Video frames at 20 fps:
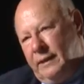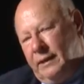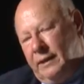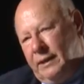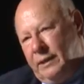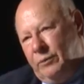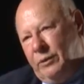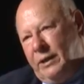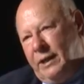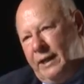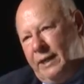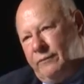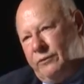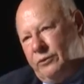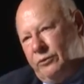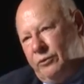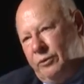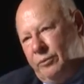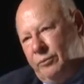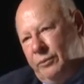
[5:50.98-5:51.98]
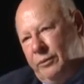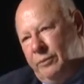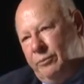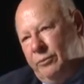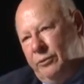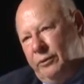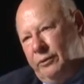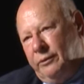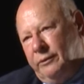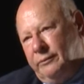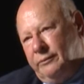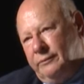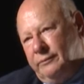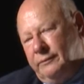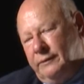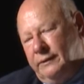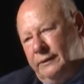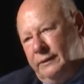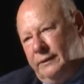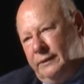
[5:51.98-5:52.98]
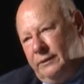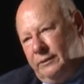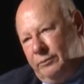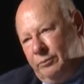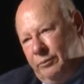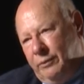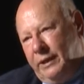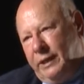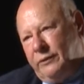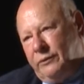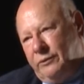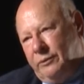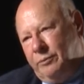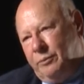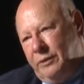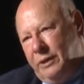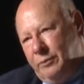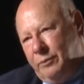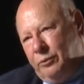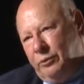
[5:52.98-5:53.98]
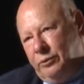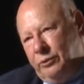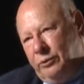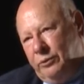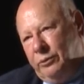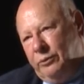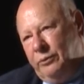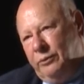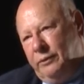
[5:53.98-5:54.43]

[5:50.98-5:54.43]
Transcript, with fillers: And we have to remember, make the people who